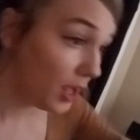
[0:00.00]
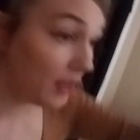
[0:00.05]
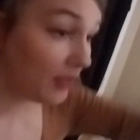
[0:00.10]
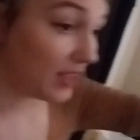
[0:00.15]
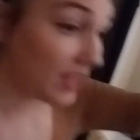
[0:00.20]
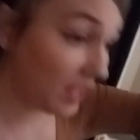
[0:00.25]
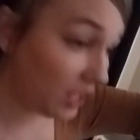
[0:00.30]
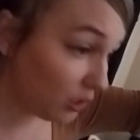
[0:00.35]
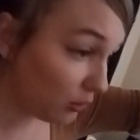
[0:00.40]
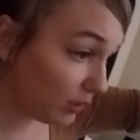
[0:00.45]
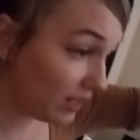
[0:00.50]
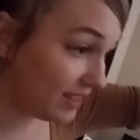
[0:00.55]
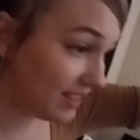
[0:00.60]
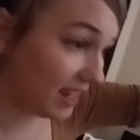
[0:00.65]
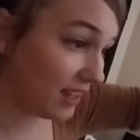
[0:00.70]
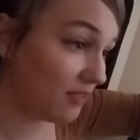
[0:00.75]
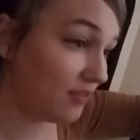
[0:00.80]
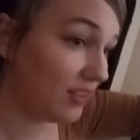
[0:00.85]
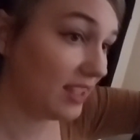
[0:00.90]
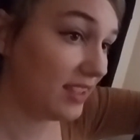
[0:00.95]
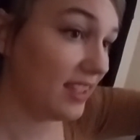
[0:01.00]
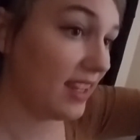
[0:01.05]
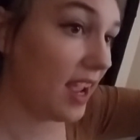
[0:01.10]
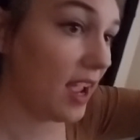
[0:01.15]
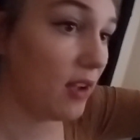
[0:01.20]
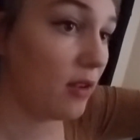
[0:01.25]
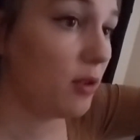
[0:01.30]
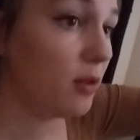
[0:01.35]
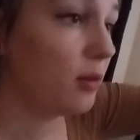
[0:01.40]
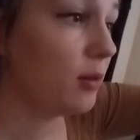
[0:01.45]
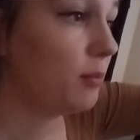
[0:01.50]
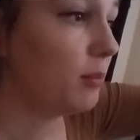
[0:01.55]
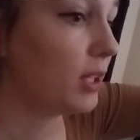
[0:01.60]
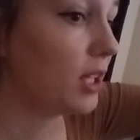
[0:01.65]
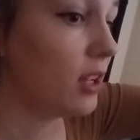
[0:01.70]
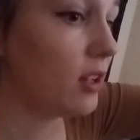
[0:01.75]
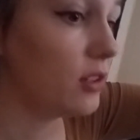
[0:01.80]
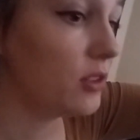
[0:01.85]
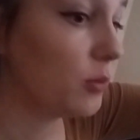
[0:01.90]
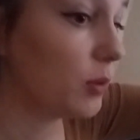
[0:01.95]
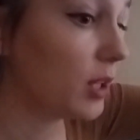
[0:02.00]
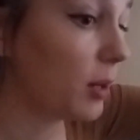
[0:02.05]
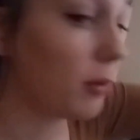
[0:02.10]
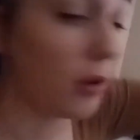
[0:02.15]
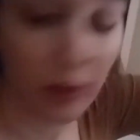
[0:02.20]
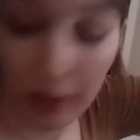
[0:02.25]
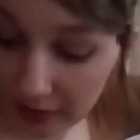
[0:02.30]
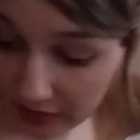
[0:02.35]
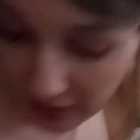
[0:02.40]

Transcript: the ear eating video because what I'm going